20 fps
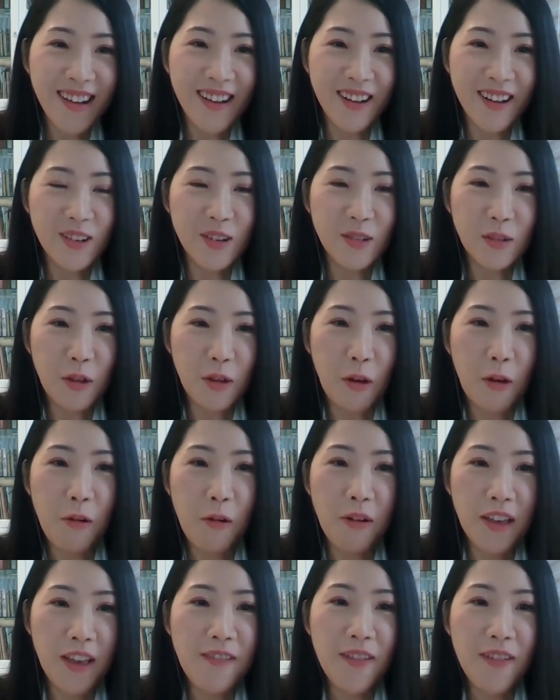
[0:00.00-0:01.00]
you
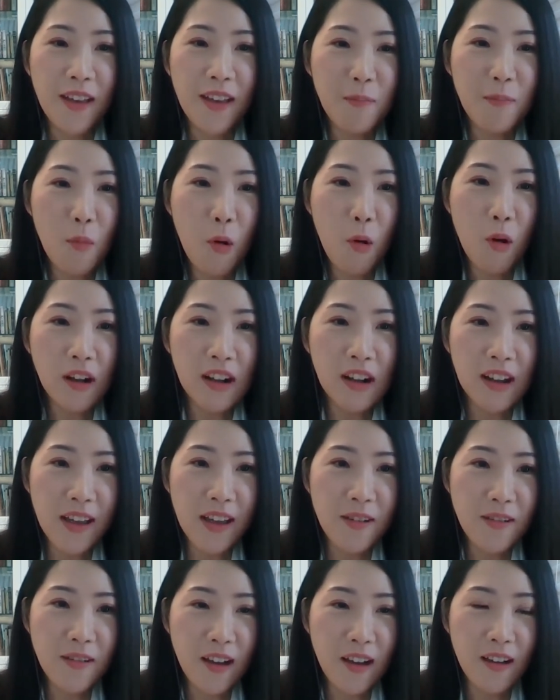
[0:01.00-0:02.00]
know, giving more
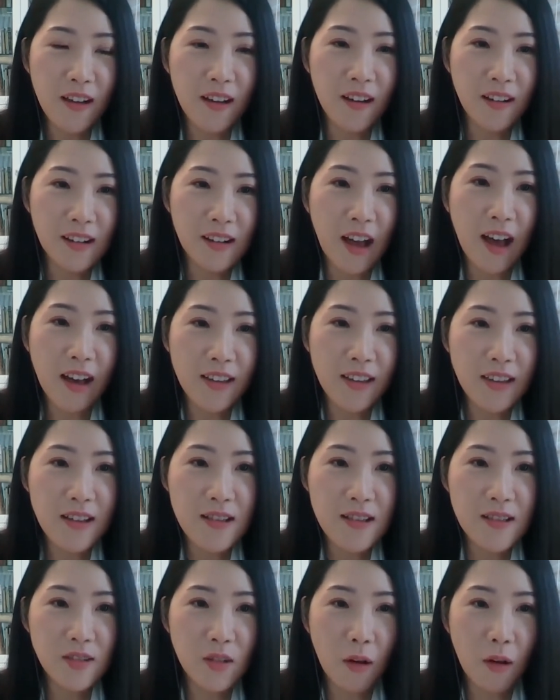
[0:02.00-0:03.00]
clear
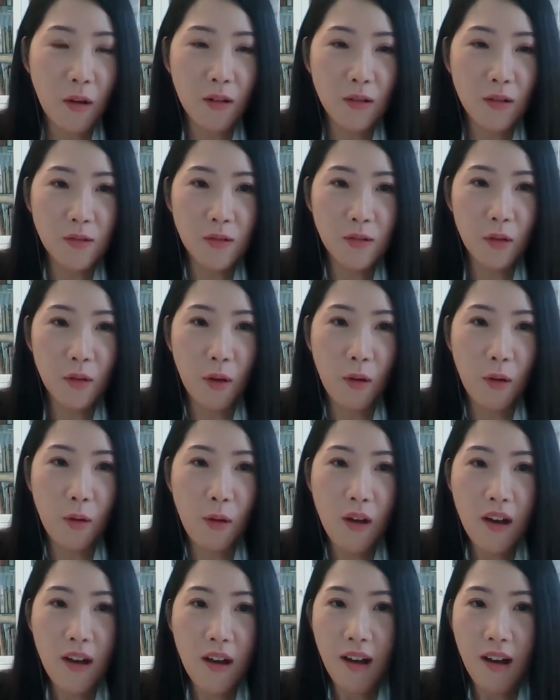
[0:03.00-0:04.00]
guidance on, you know,
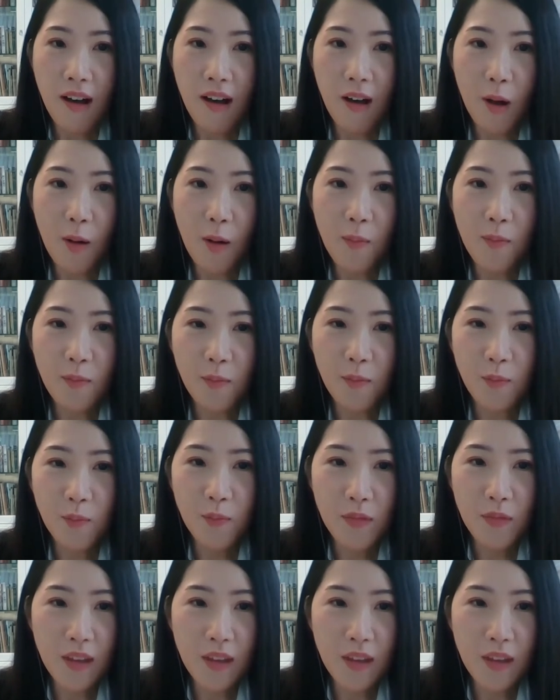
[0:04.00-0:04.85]
um,